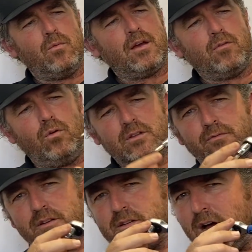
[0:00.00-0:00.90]
we have all
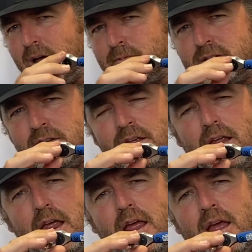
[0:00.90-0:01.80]
different types,
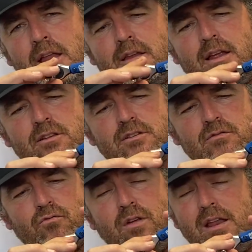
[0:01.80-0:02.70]
and
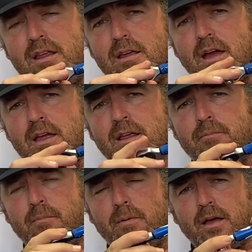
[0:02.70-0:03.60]
it's really a